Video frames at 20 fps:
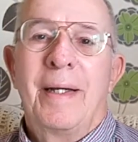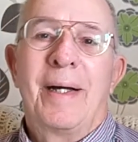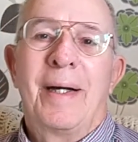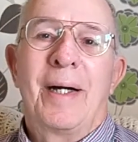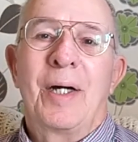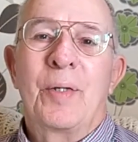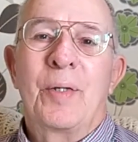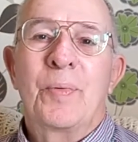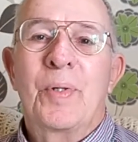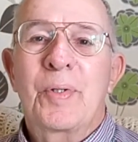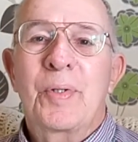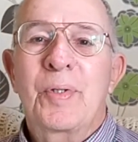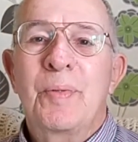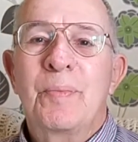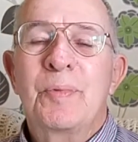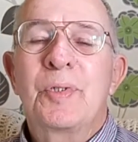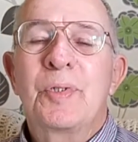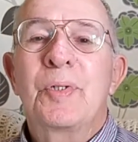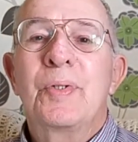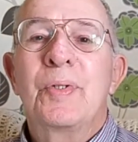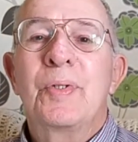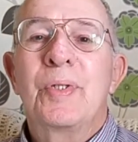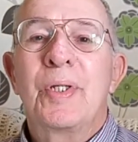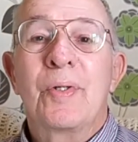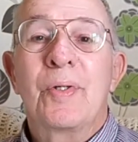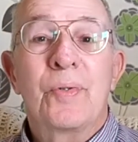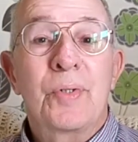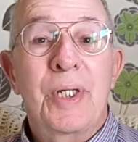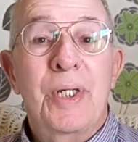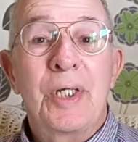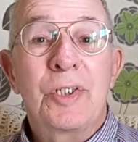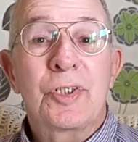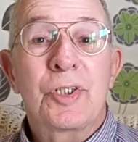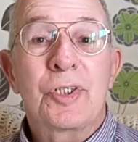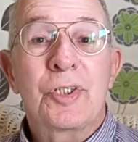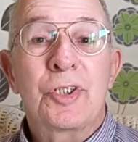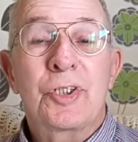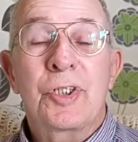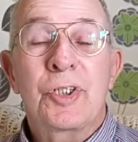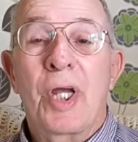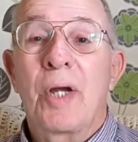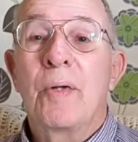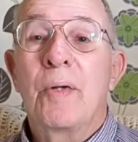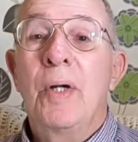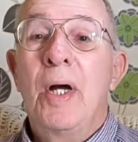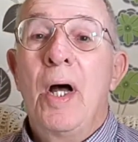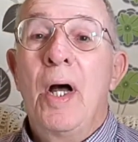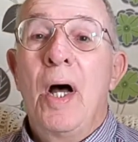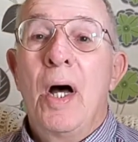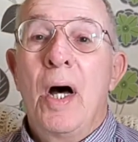Hi, welcome to the Old Geezers Show